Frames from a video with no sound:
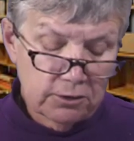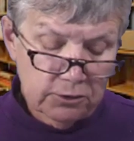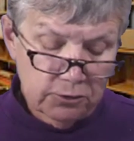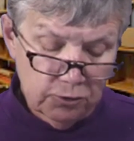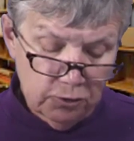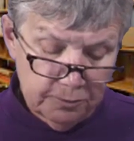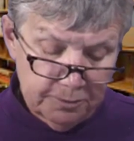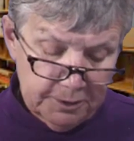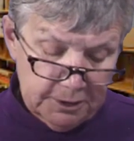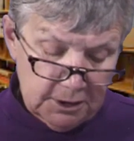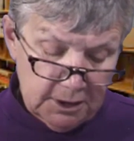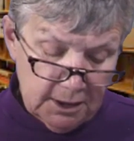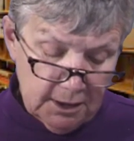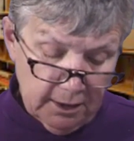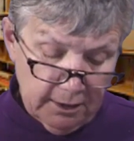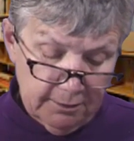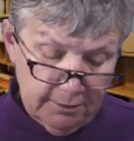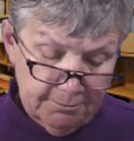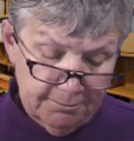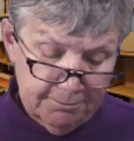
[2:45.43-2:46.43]
the group is
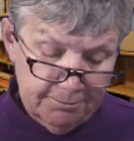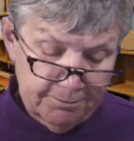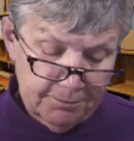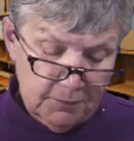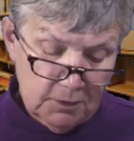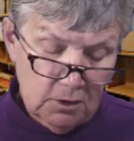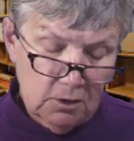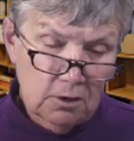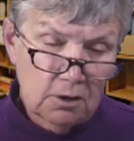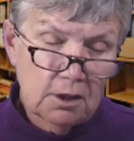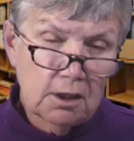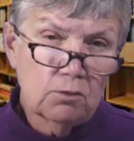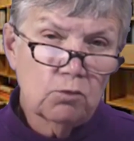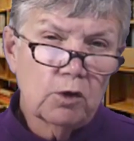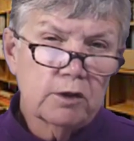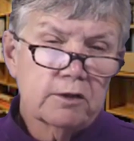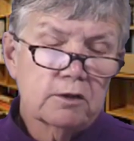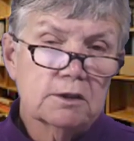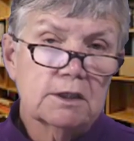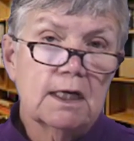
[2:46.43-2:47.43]
in and
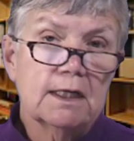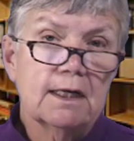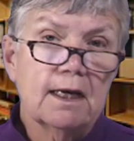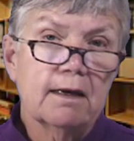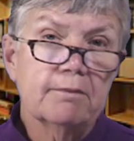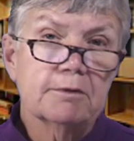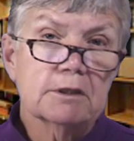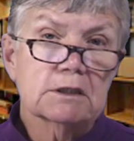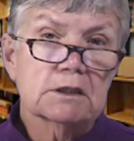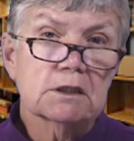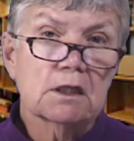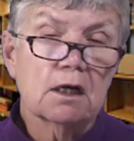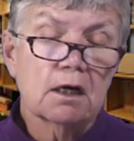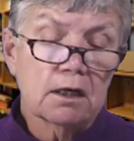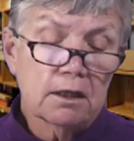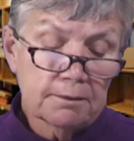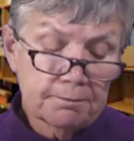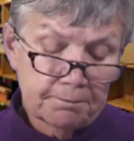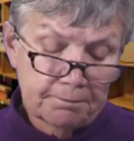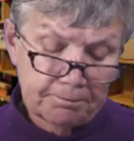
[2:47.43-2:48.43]
what the dynamics
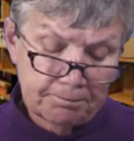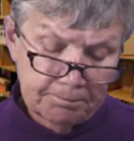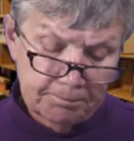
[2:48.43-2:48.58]
are,